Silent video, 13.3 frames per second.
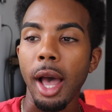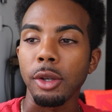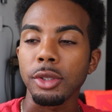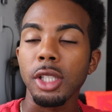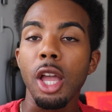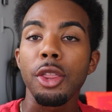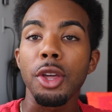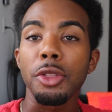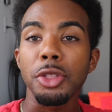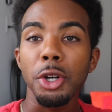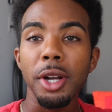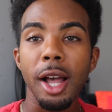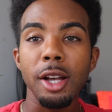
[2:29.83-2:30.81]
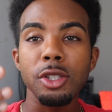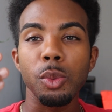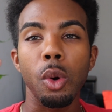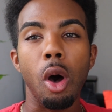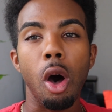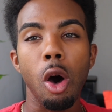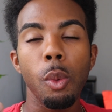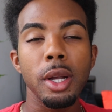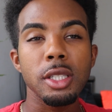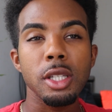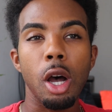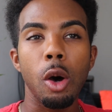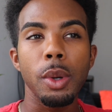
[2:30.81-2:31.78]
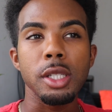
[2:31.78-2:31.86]
house will
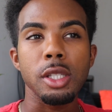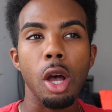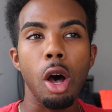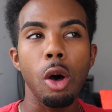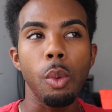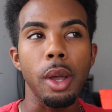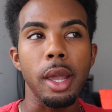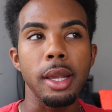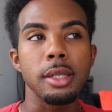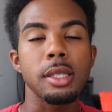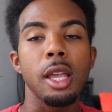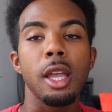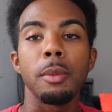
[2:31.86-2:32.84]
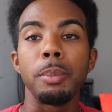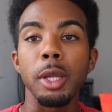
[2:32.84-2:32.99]
always